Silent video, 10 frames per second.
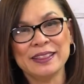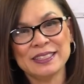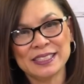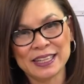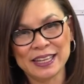in
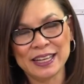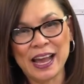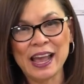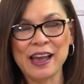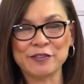the city,
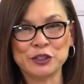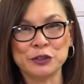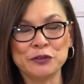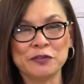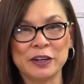I have
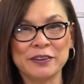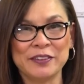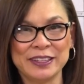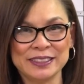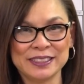two fun
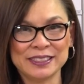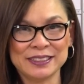events.